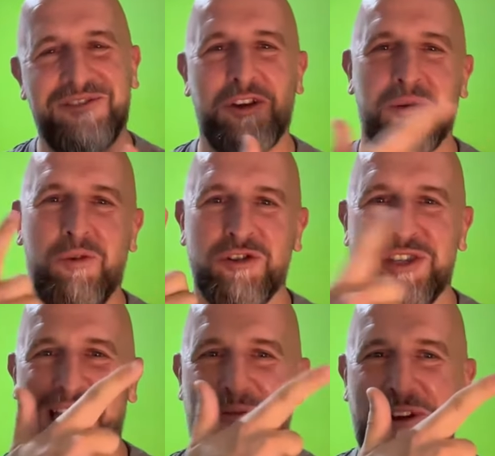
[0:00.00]
You can
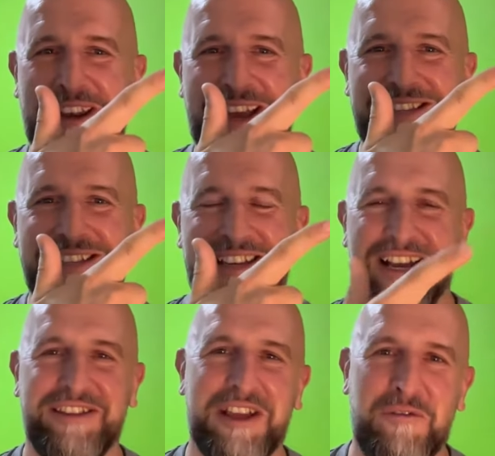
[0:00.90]
watch that one next.
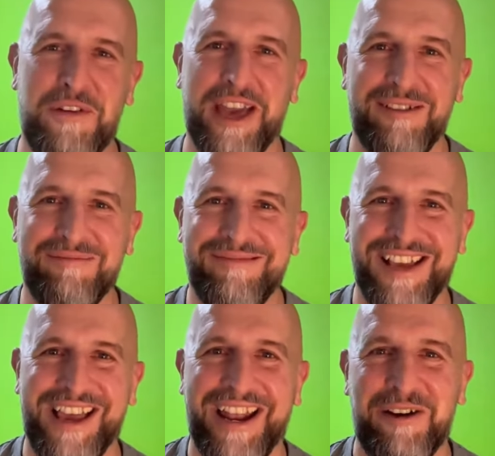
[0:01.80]
And don't forget
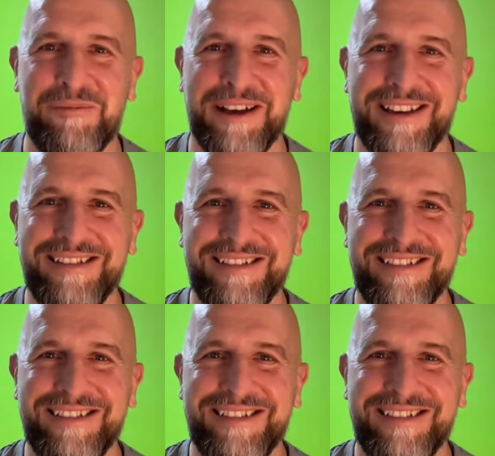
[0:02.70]
to get out and play.